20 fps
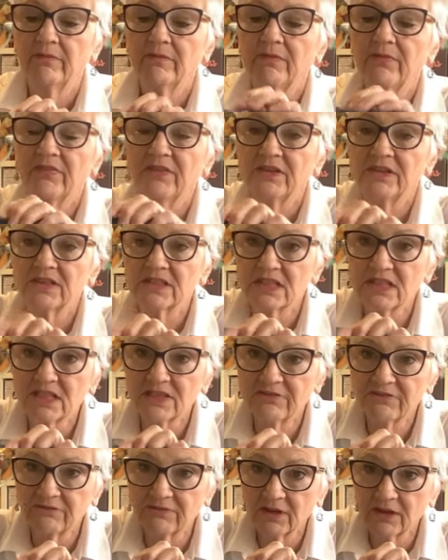this is the
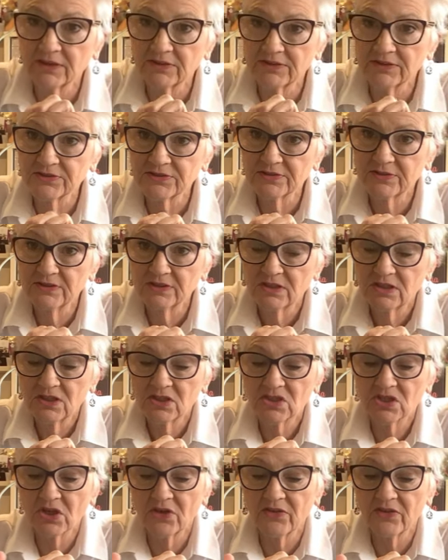front.
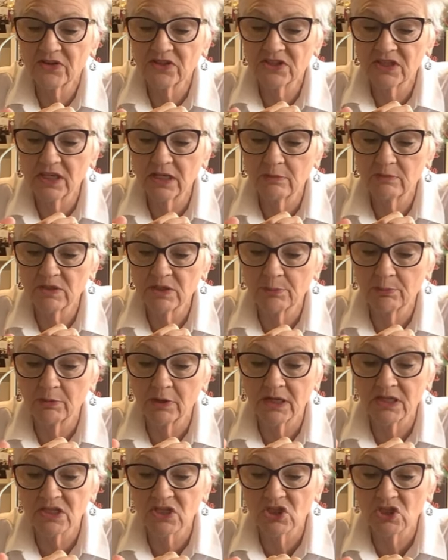So the seams are
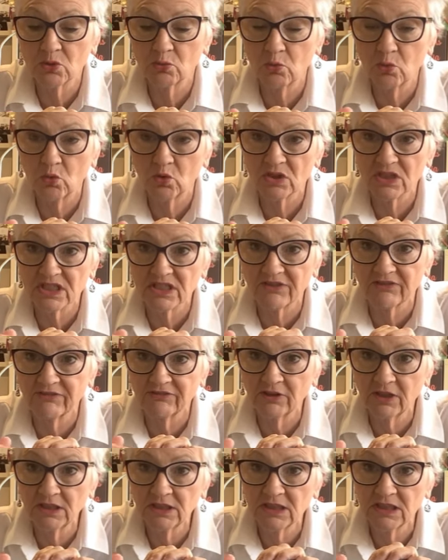pressed towards the
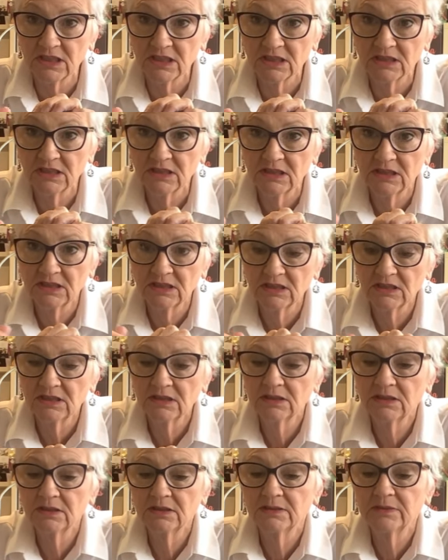front
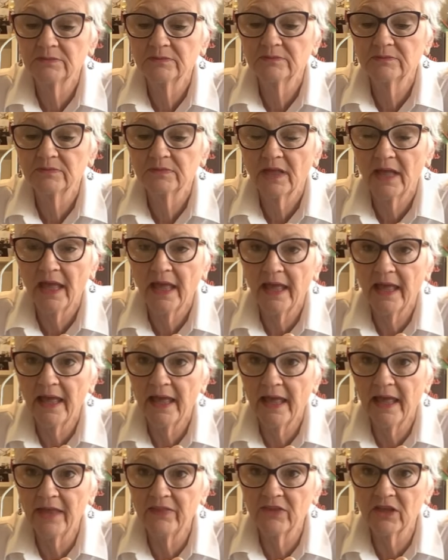
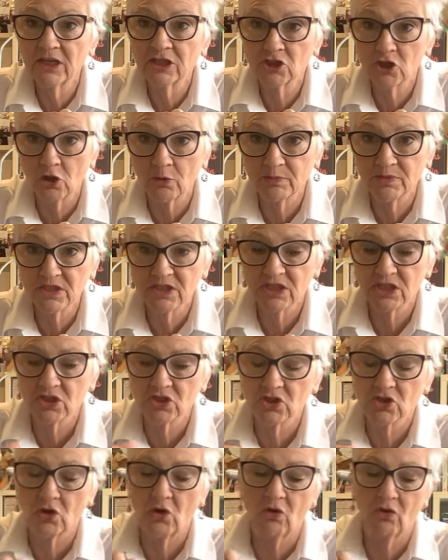and they're top
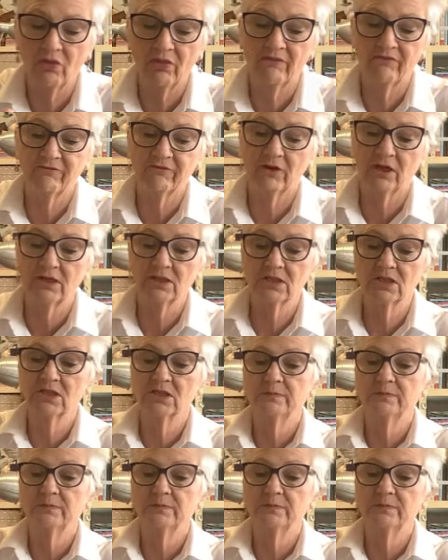stitched on the front.